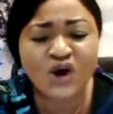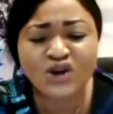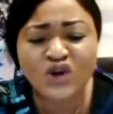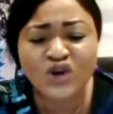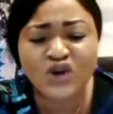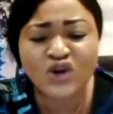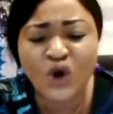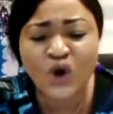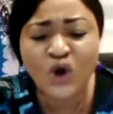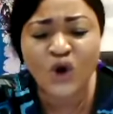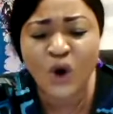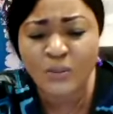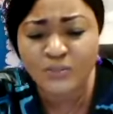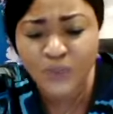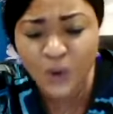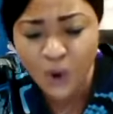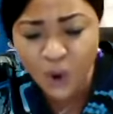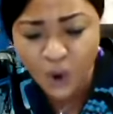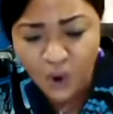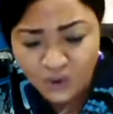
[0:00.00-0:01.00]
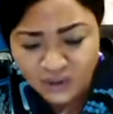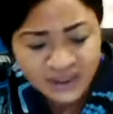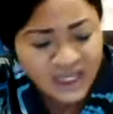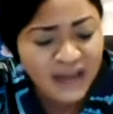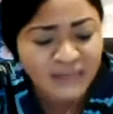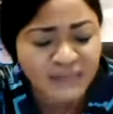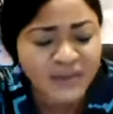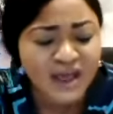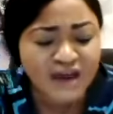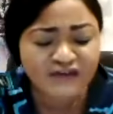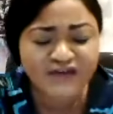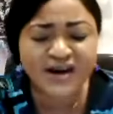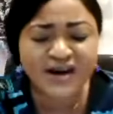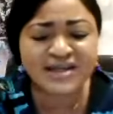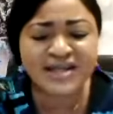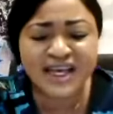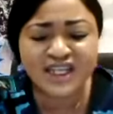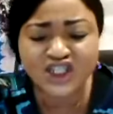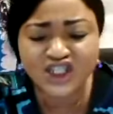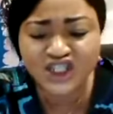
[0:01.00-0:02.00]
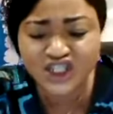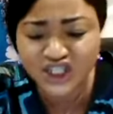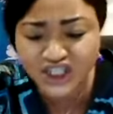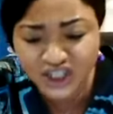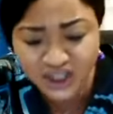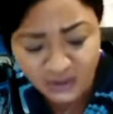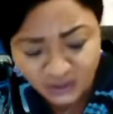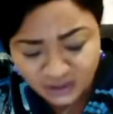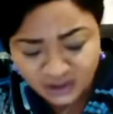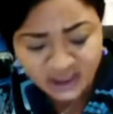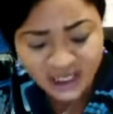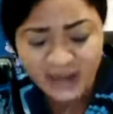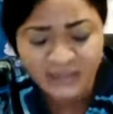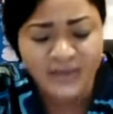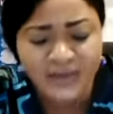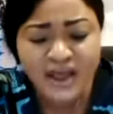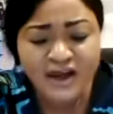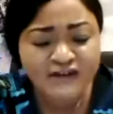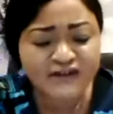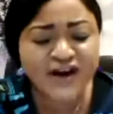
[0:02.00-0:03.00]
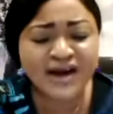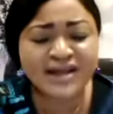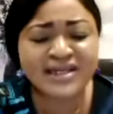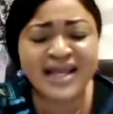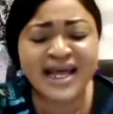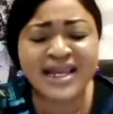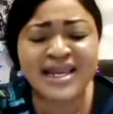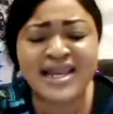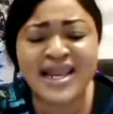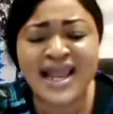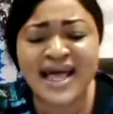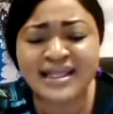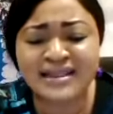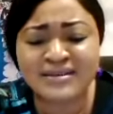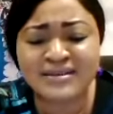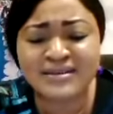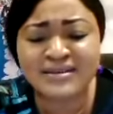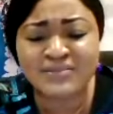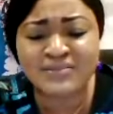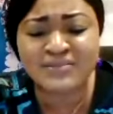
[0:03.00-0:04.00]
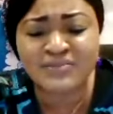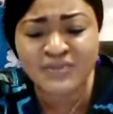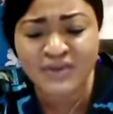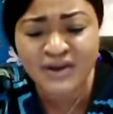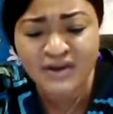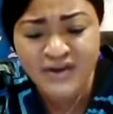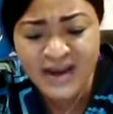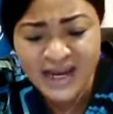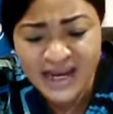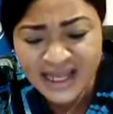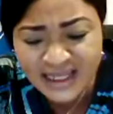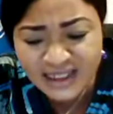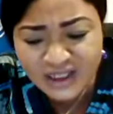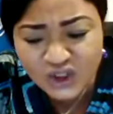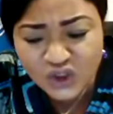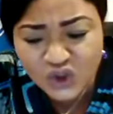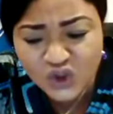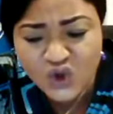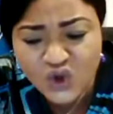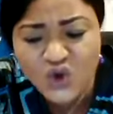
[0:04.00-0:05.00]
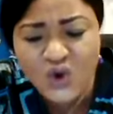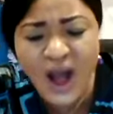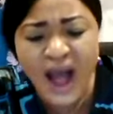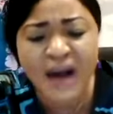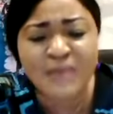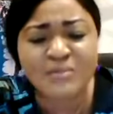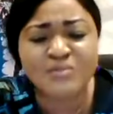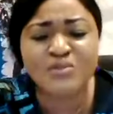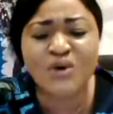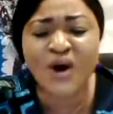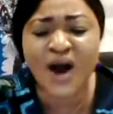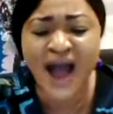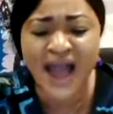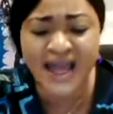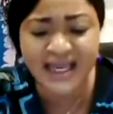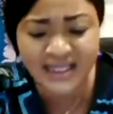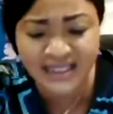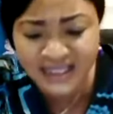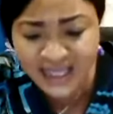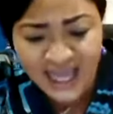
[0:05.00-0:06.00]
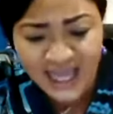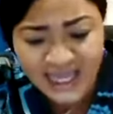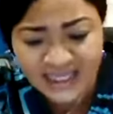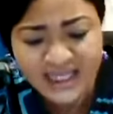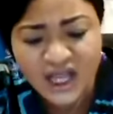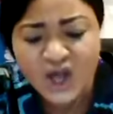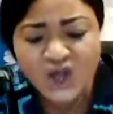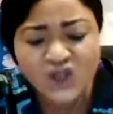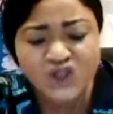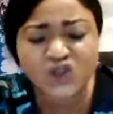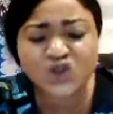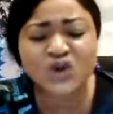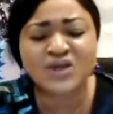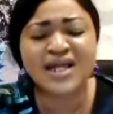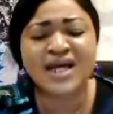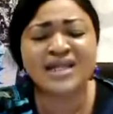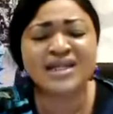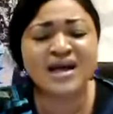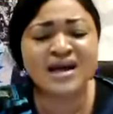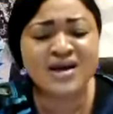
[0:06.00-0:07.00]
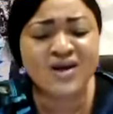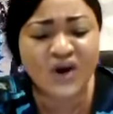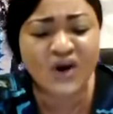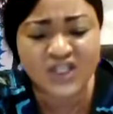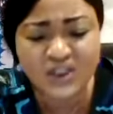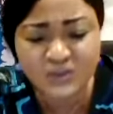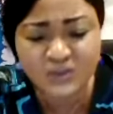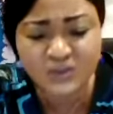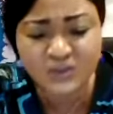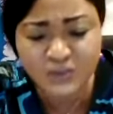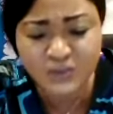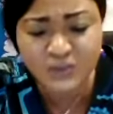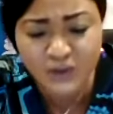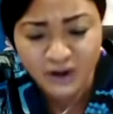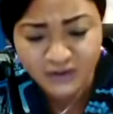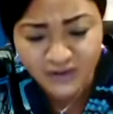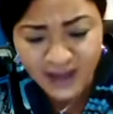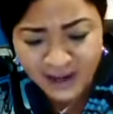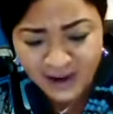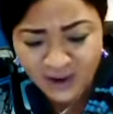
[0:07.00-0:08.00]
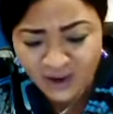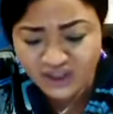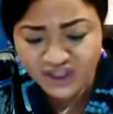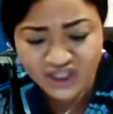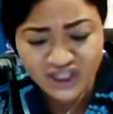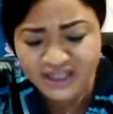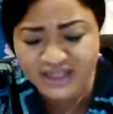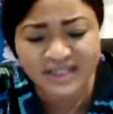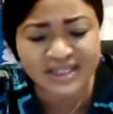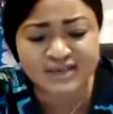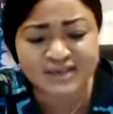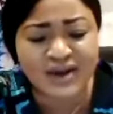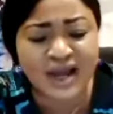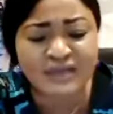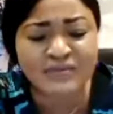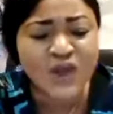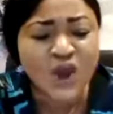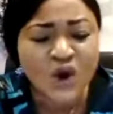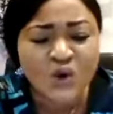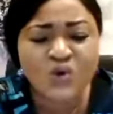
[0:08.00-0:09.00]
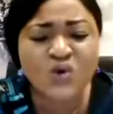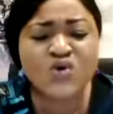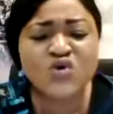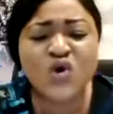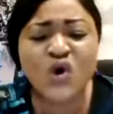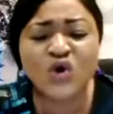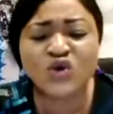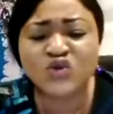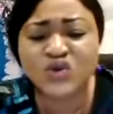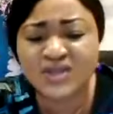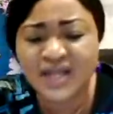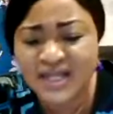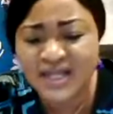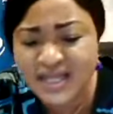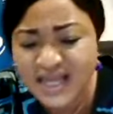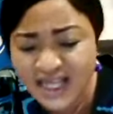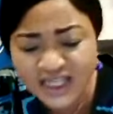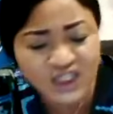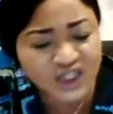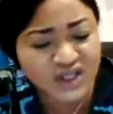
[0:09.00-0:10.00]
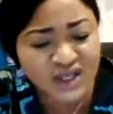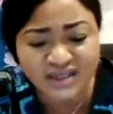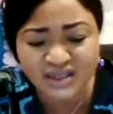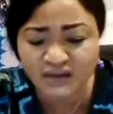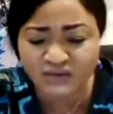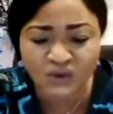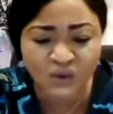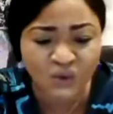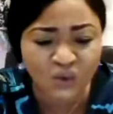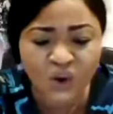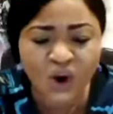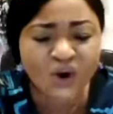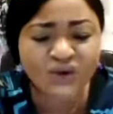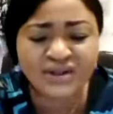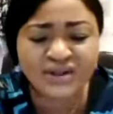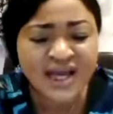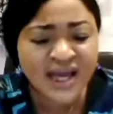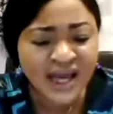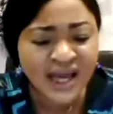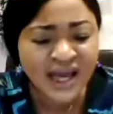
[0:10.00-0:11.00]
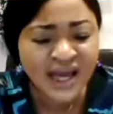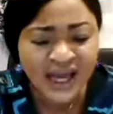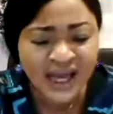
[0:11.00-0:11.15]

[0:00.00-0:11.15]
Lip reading: Lord, uphold them. Father, shield them. Father, let release new and more ideas so that the gospel of our Lord Jesus Christ will go to the nations of the world